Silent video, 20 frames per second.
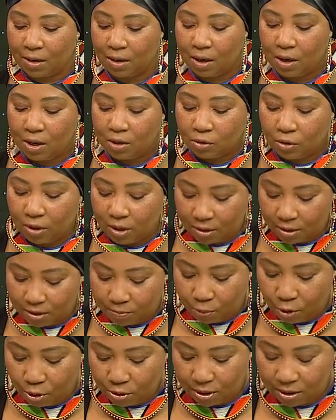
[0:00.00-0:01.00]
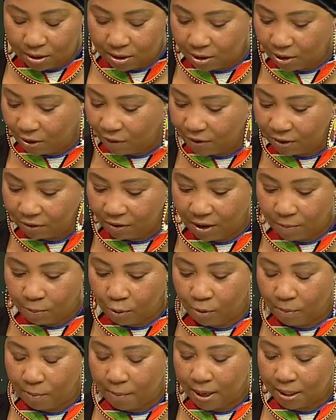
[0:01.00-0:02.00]
so the process itself is very
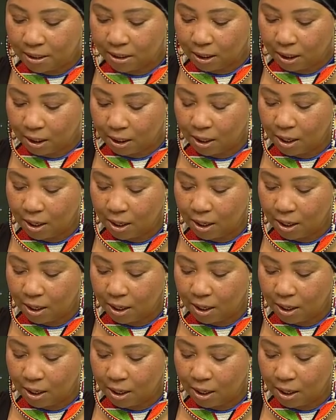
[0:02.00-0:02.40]
problematic.